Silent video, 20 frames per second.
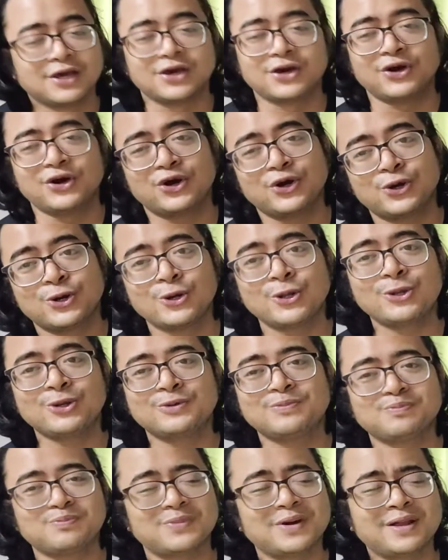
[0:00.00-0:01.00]
All
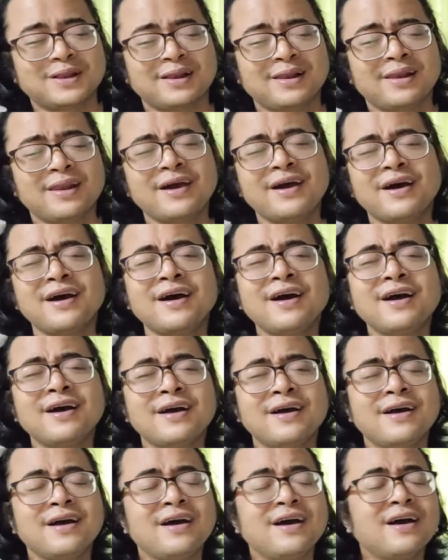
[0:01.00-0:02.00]
of my
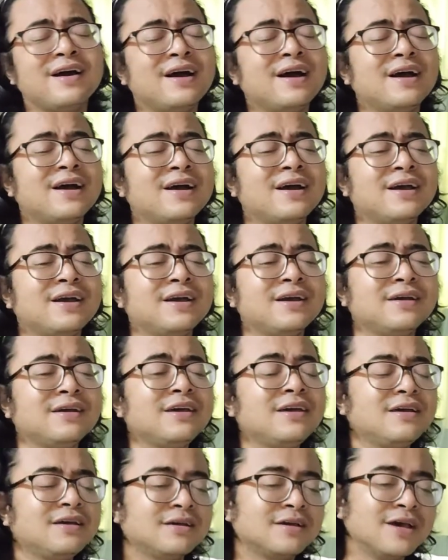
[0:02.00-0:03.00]

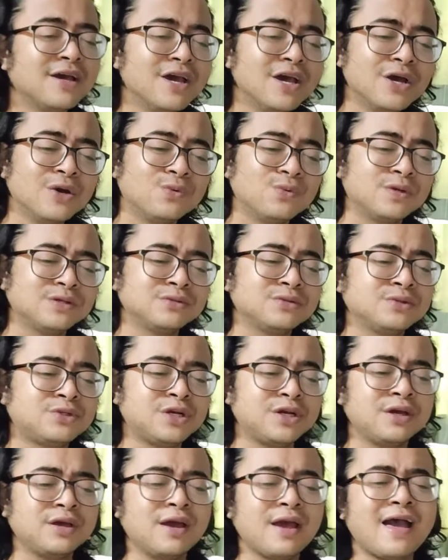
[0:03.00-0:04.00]
life,
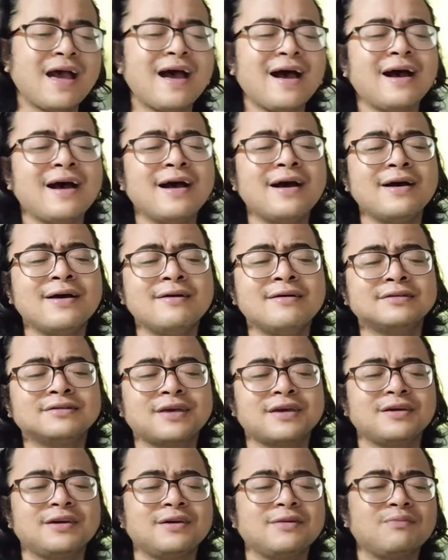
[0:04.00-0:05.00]
wondering how
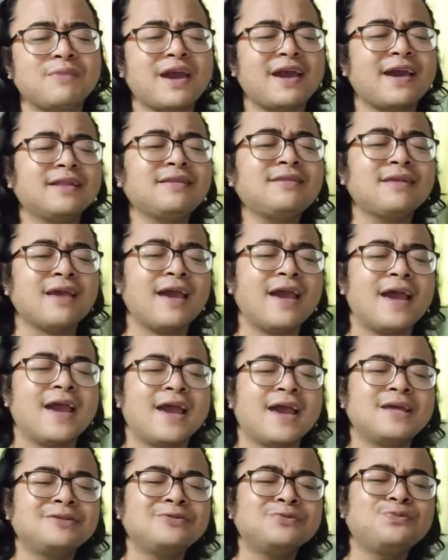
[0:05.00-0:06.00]
they met
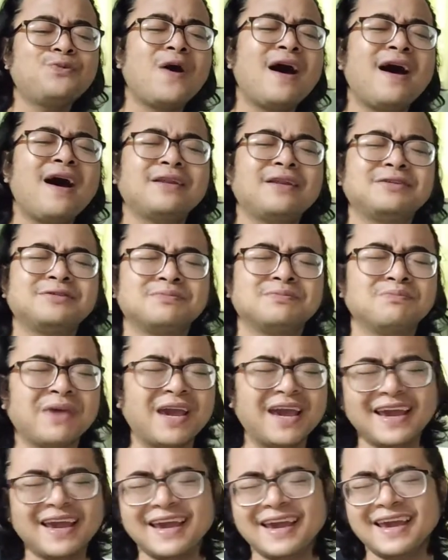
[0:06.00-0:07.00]
and why they
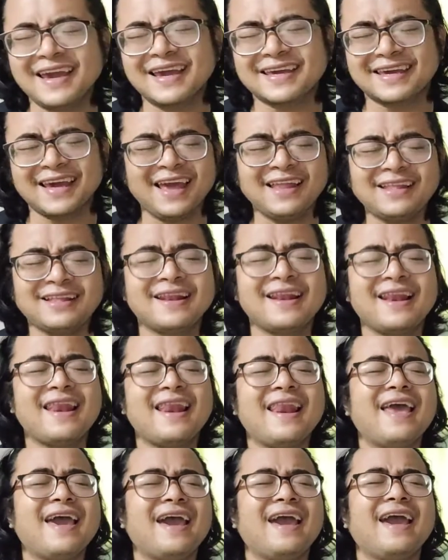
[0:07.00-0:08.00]
make it
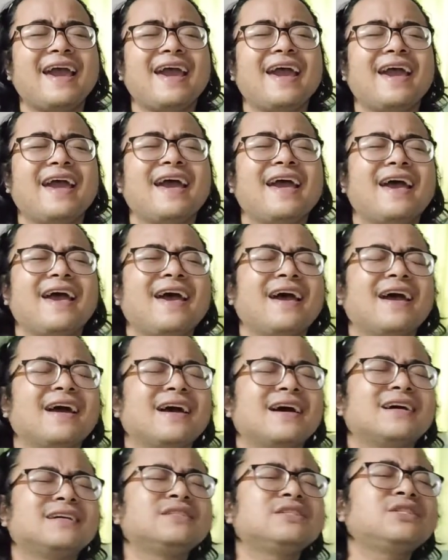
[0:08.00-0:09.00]

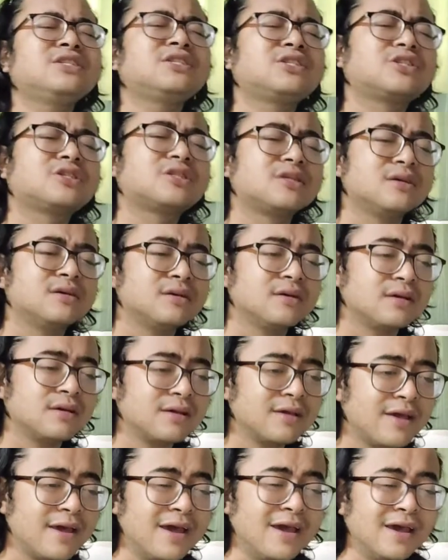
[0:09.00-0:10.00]
less.
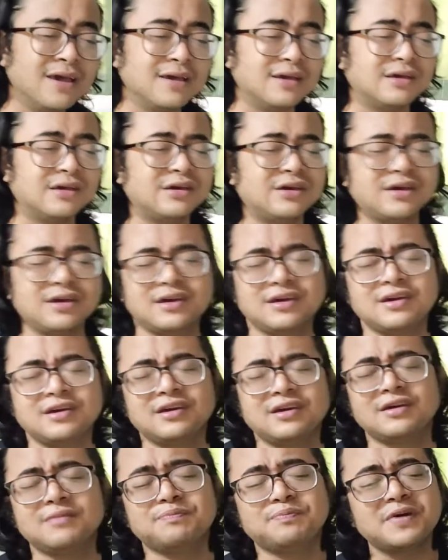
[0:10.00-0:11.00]

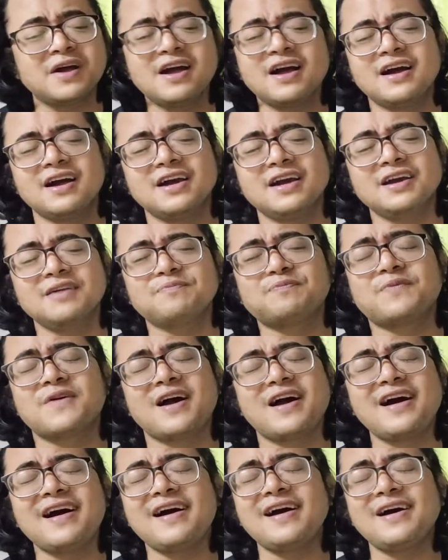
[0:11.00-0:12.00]
If I
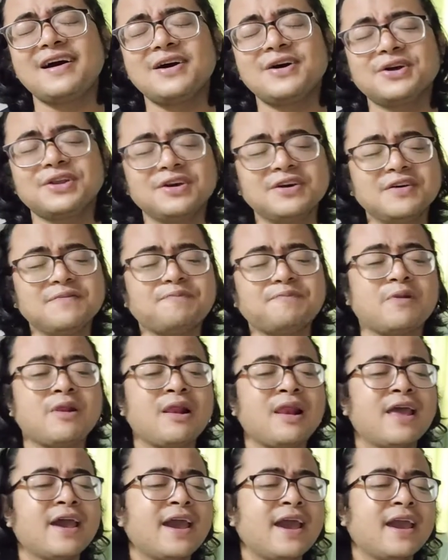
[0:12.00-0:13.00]
found a
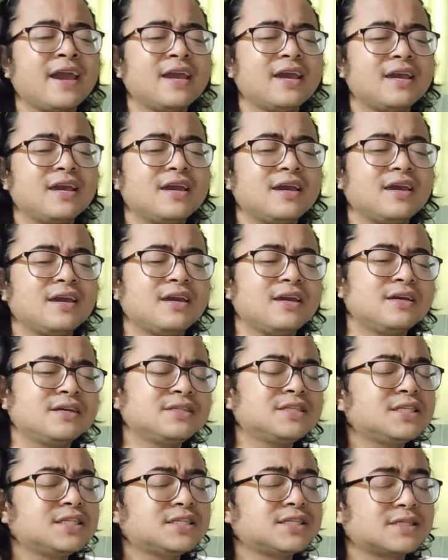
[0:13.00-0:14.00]

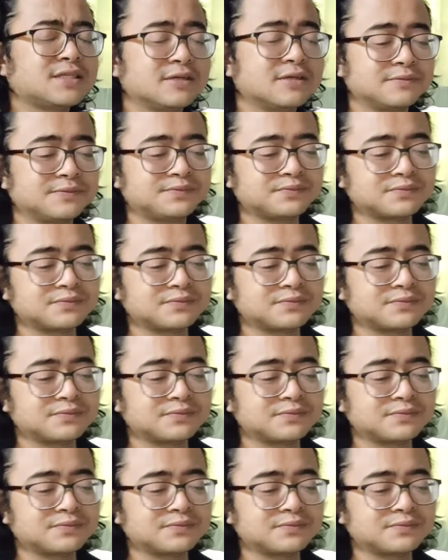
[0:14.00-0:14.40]
place,